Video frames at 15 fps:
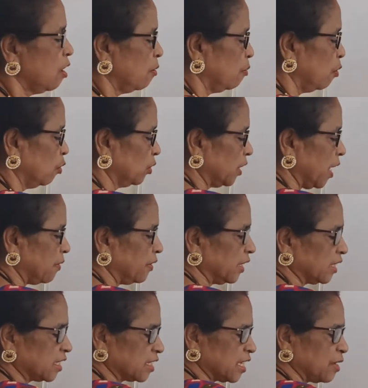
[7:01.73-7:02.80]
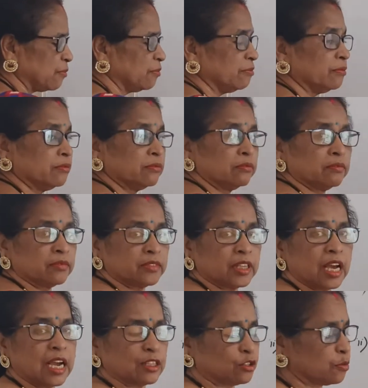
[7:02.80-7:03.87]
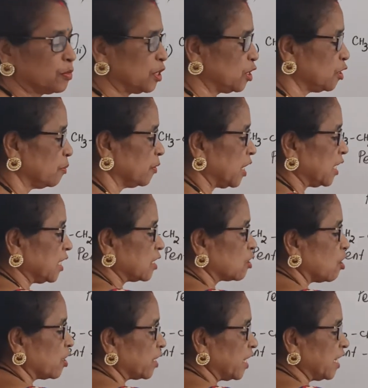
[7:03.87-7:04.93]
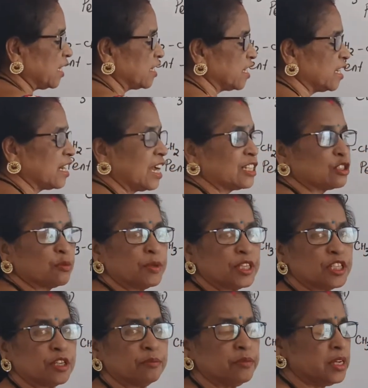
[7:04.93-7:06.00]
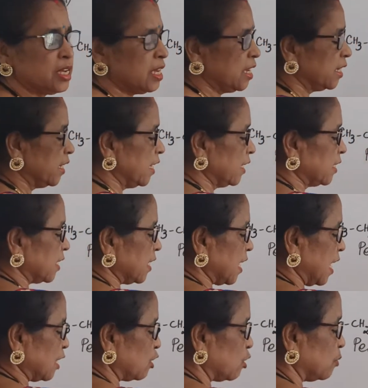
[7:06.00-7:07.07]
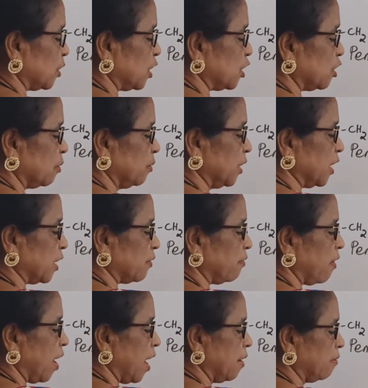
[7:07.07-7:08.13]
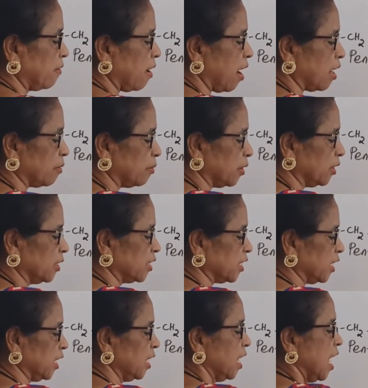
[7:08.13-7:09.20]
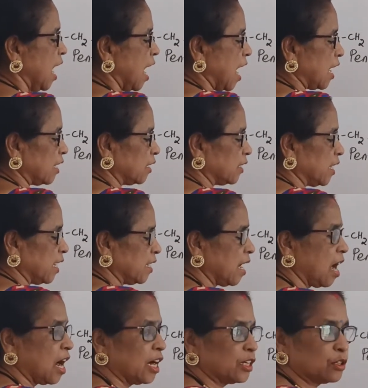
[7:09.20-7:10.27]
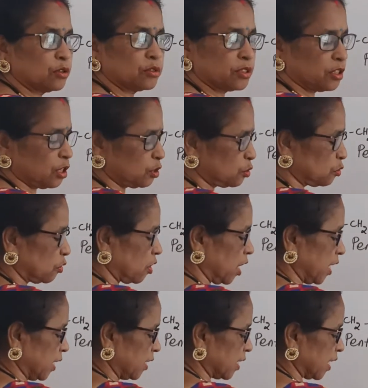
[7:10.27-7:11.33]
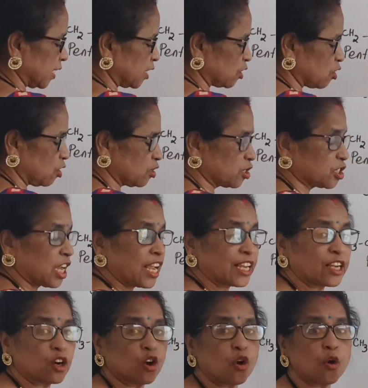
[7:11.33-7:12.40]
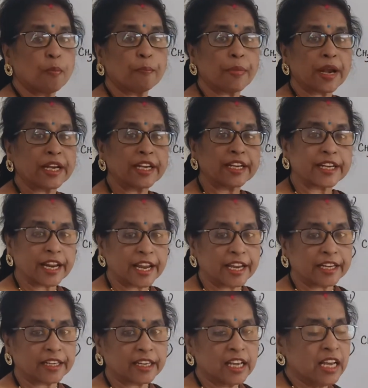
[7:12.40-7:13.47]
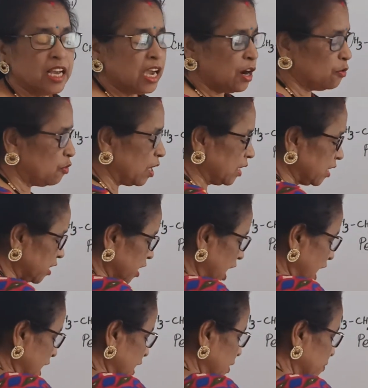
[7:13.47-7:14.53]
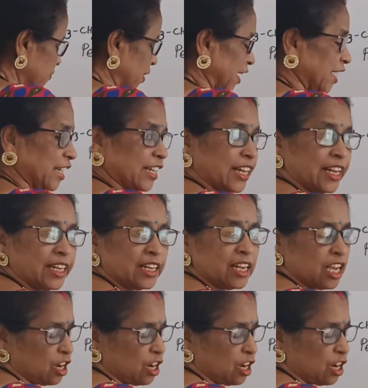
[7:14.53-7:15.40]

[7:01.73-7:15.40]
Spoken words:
both having same the isomerism, that is called ring chain isomerism. Ring chain isomerism, here 5 carbon, see, and 10 hydrogen also correct, that is called cyclopentane. One side pentene,